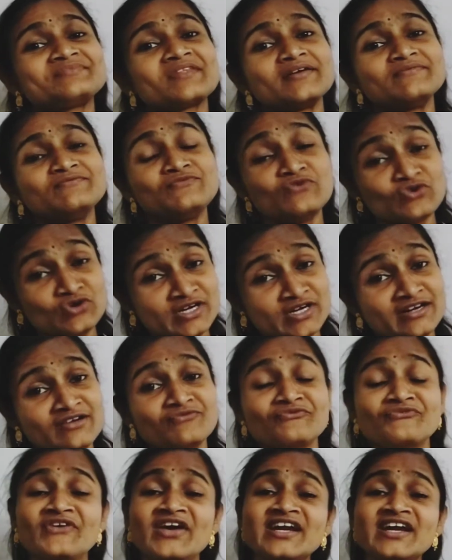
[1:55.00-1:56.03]
food.
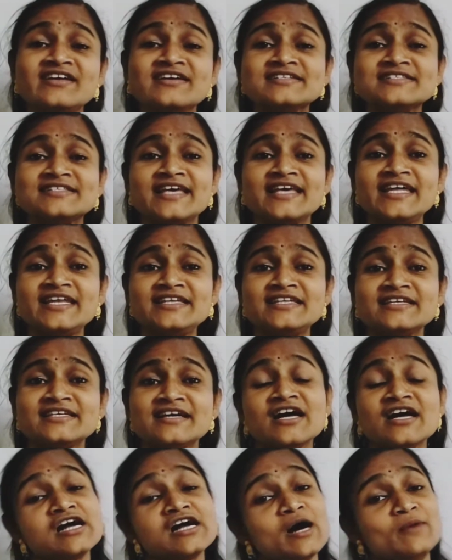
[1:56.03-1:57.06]
Where does it
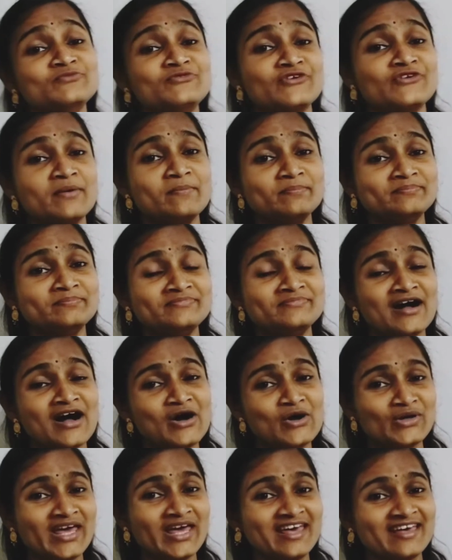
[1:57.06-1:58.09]
come from?
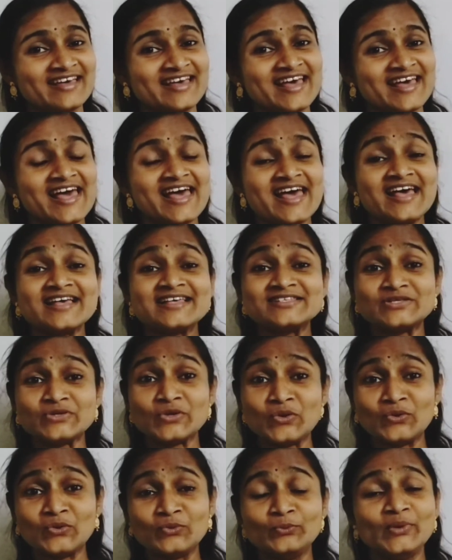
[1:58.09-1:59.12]
Okay,
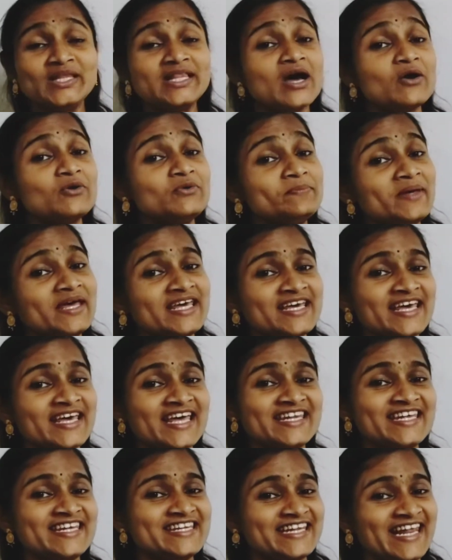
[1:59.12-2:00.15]
so without making
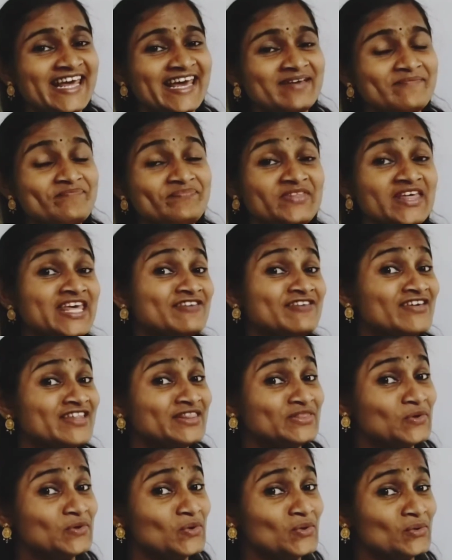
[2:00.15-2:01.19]
any delay, even
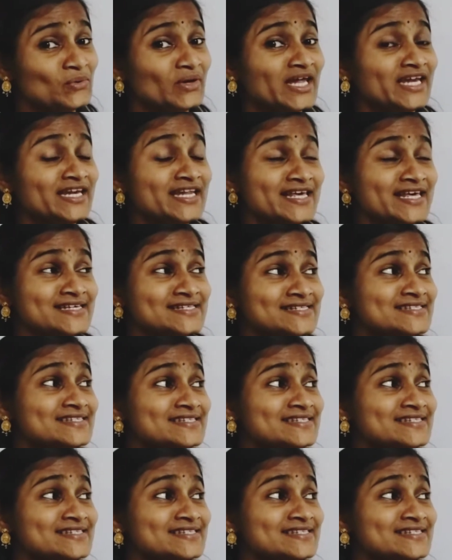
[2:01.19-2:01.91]
though it is